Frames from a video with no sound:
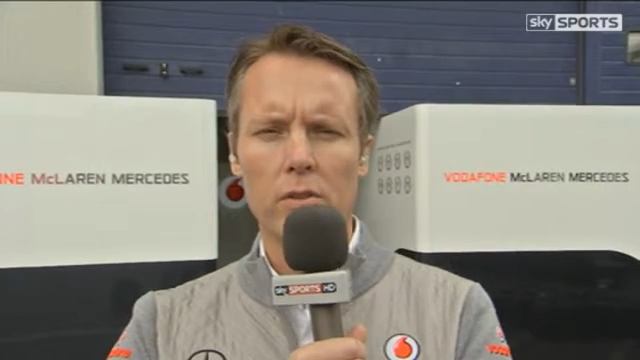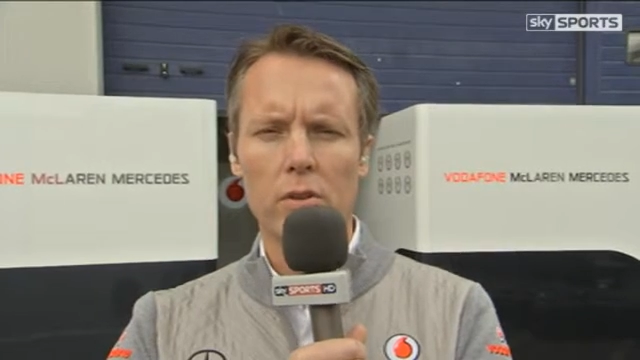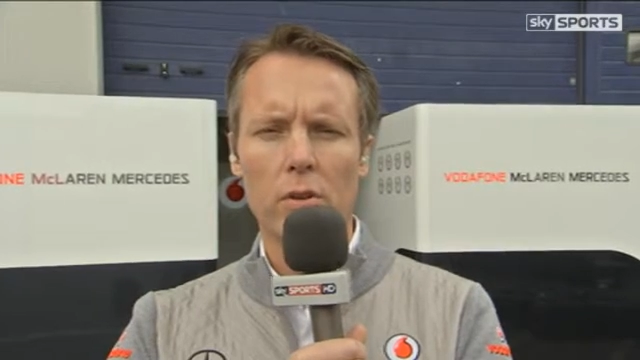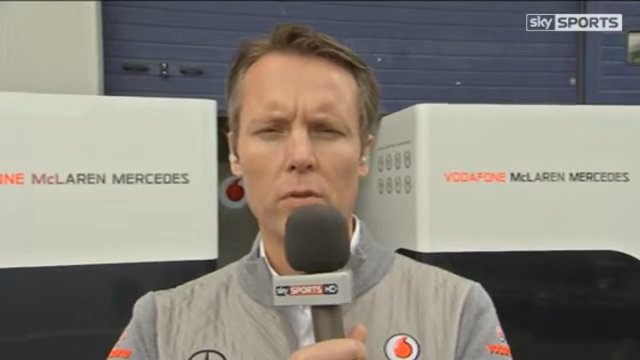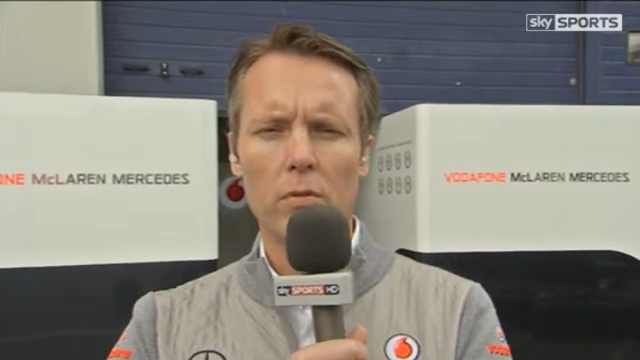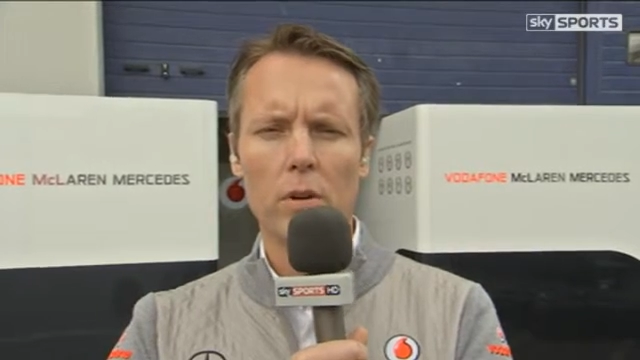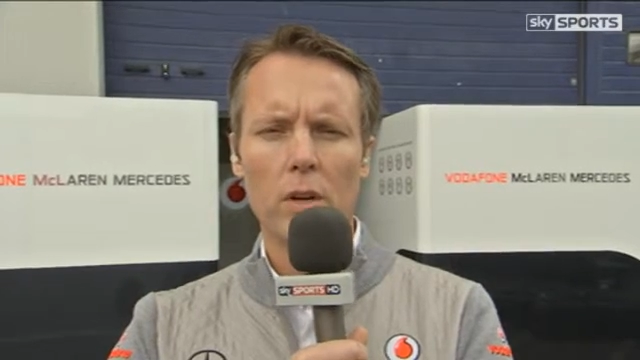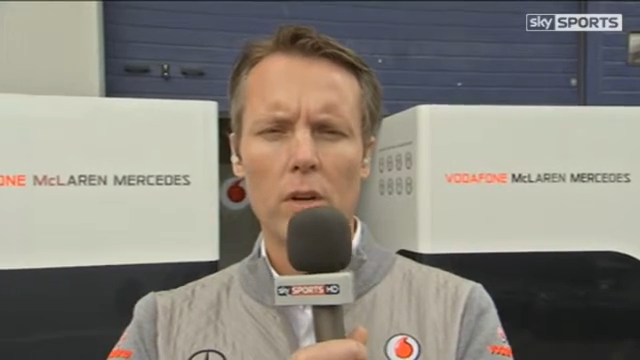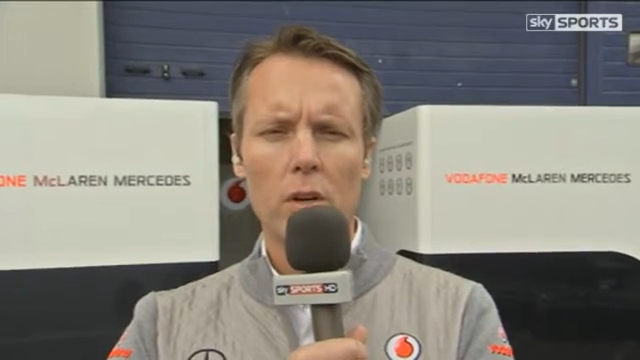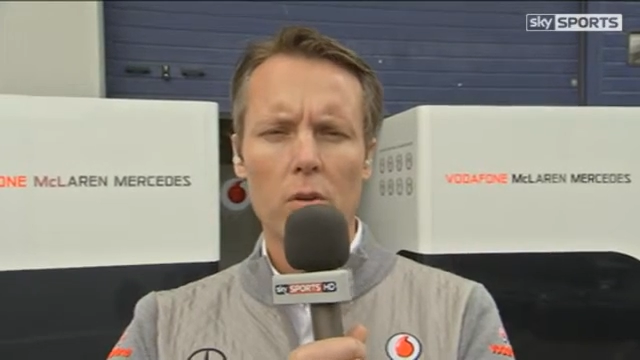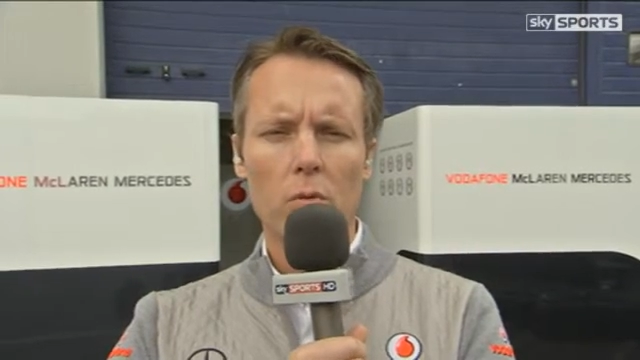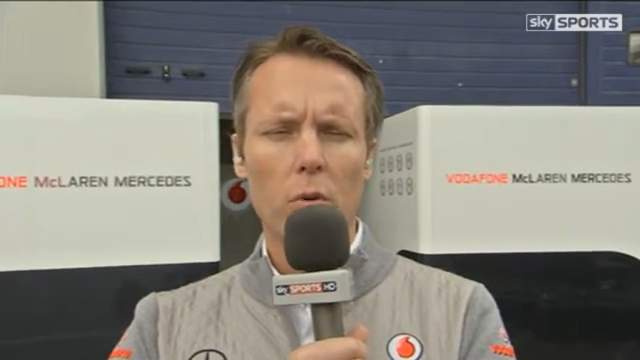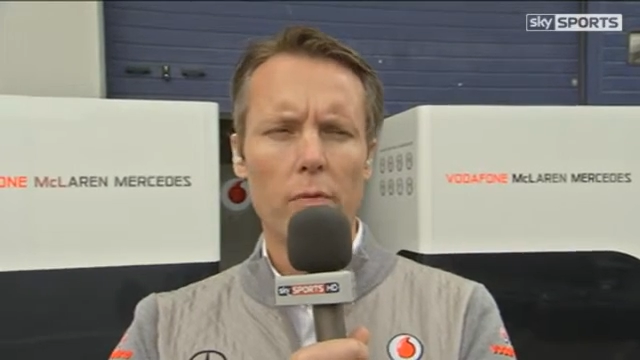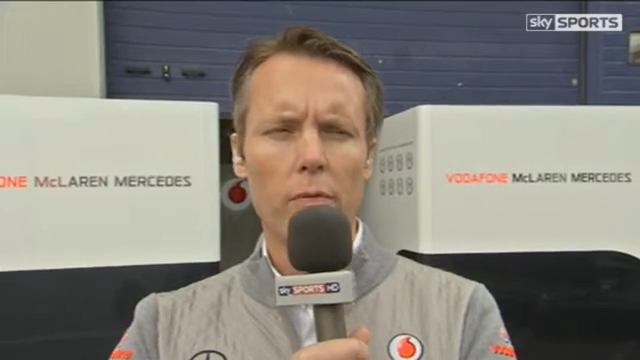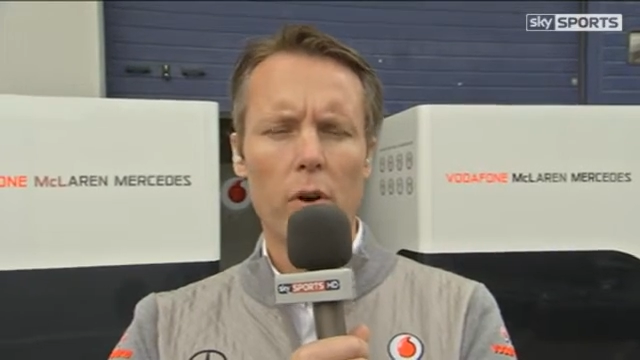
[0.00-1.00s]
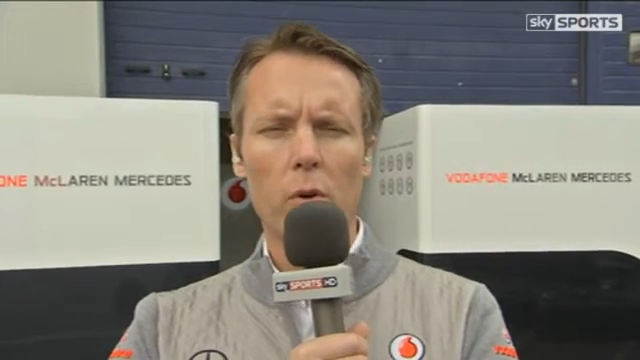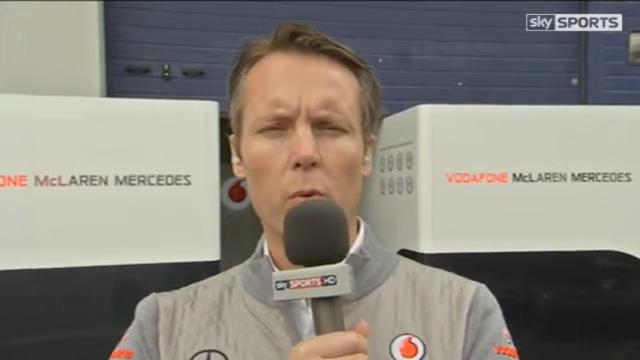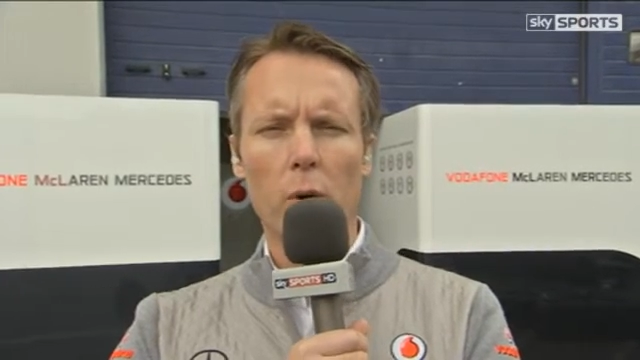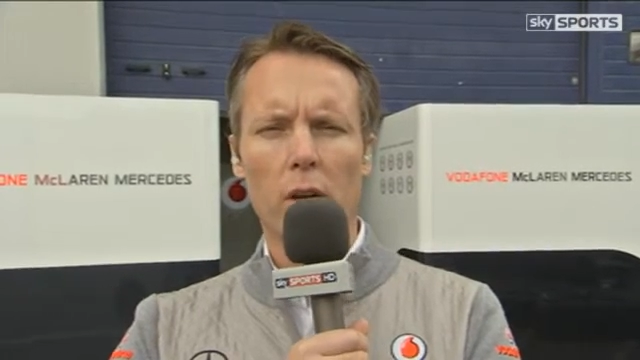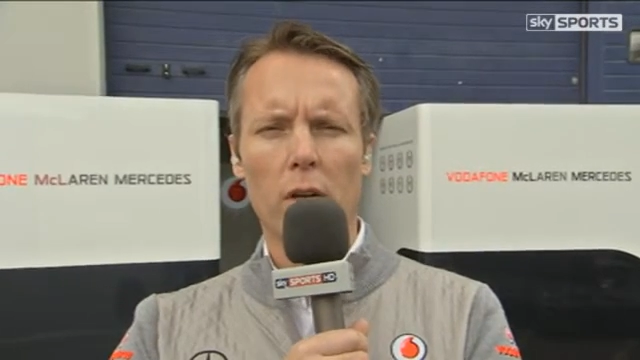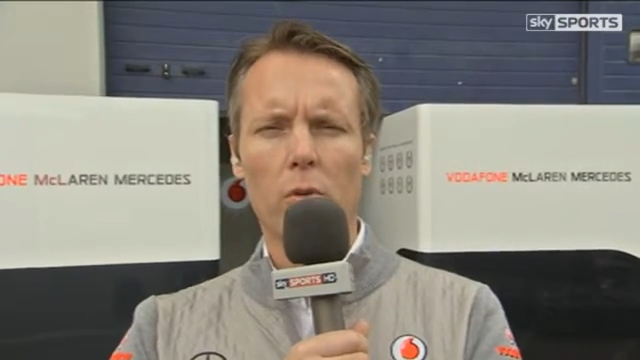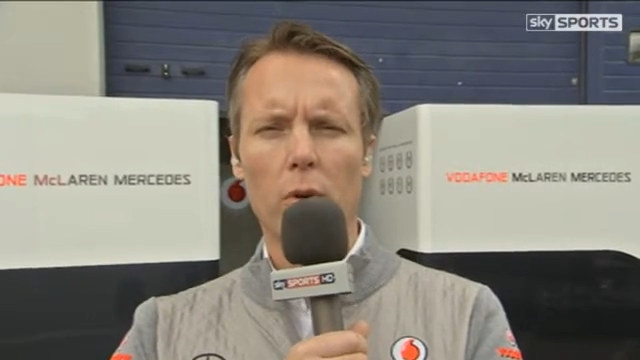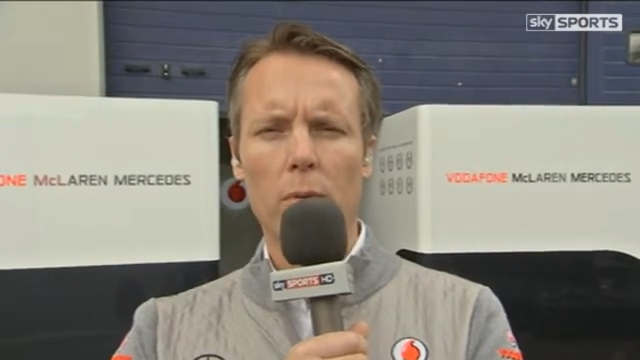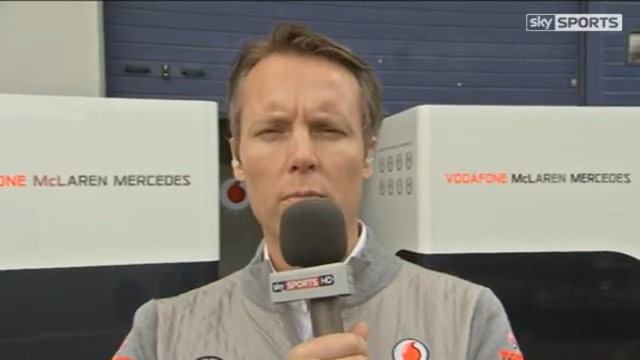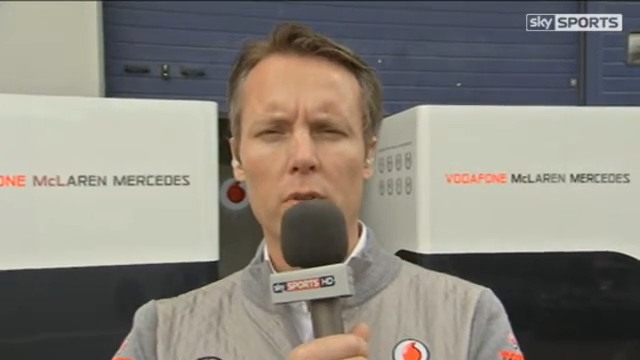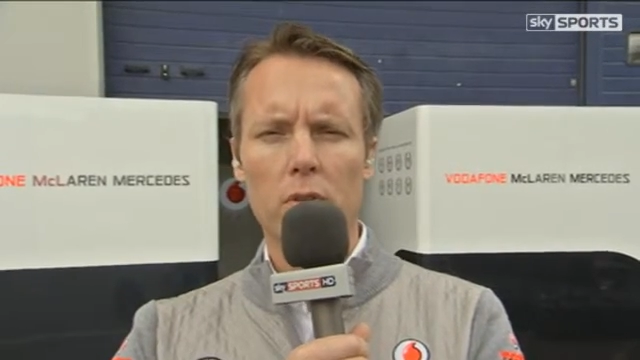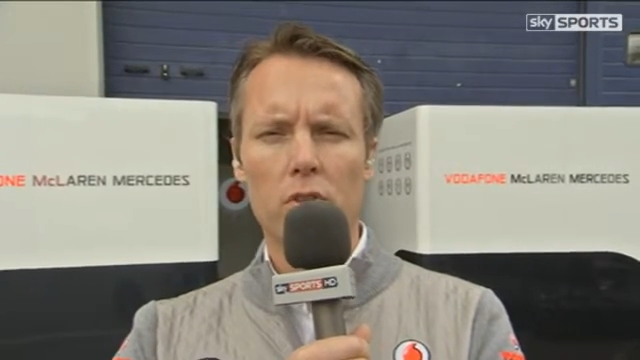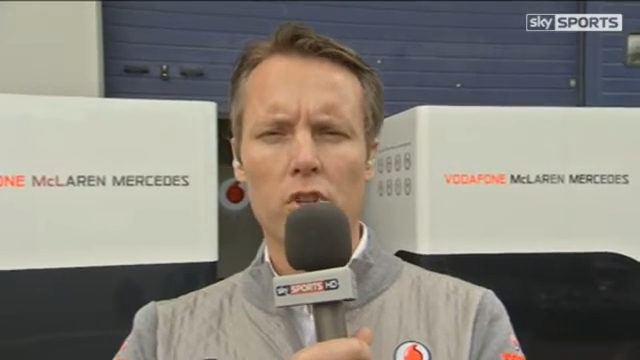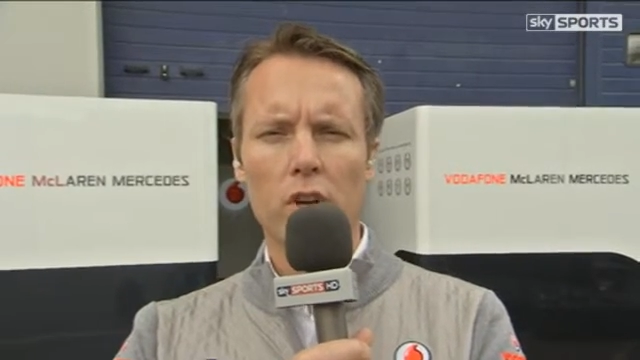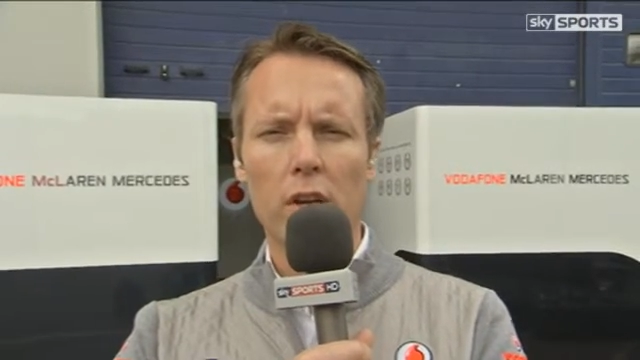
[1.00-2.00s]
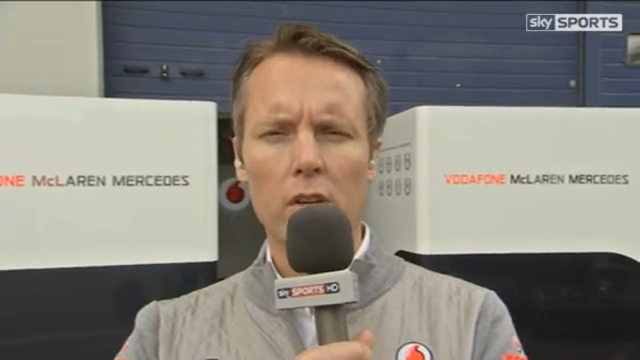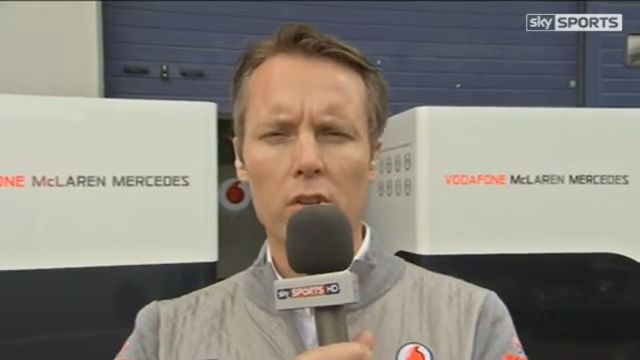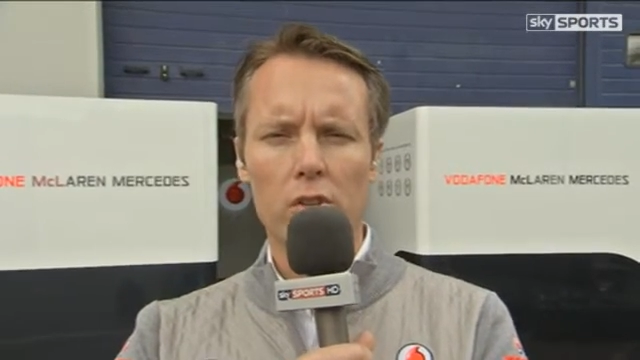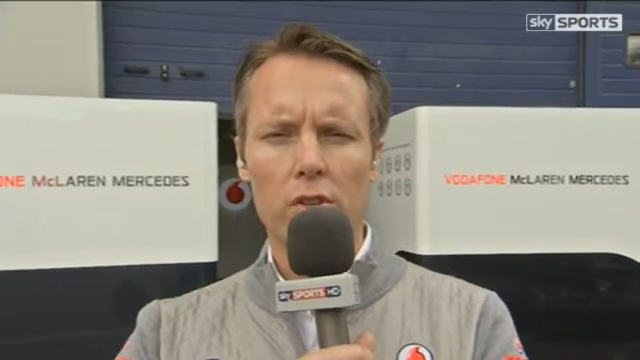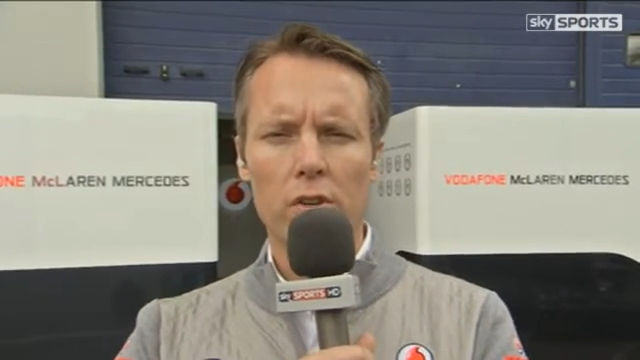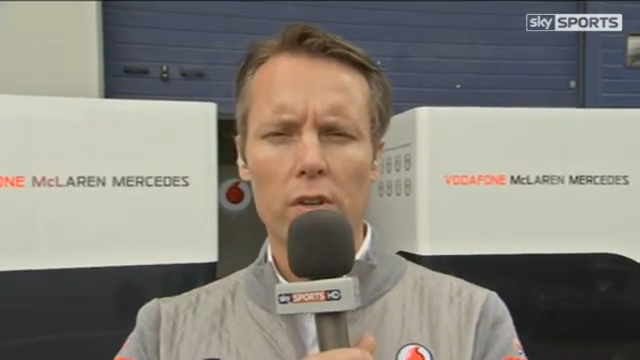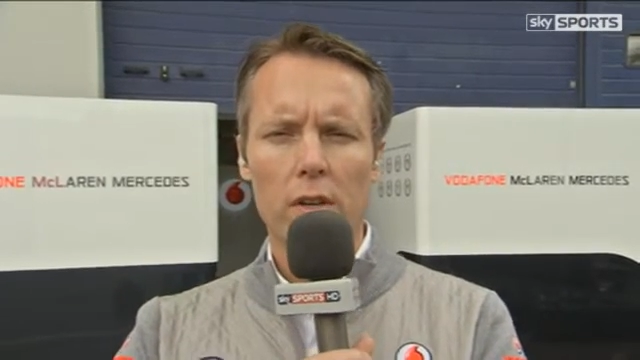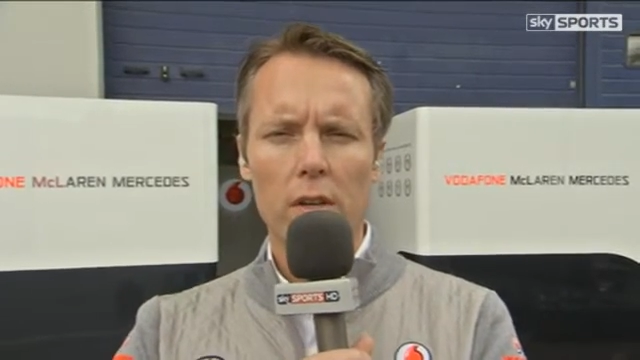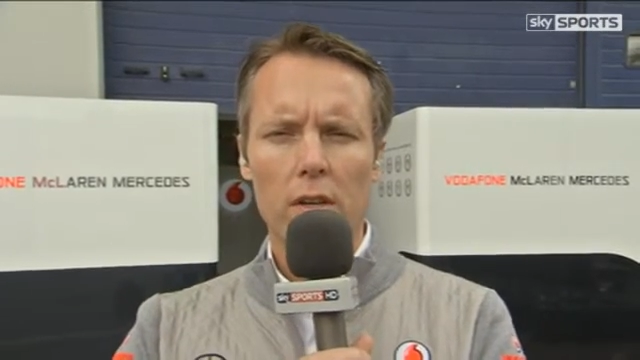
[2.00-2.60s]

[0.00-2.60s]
So we're very well equipped at change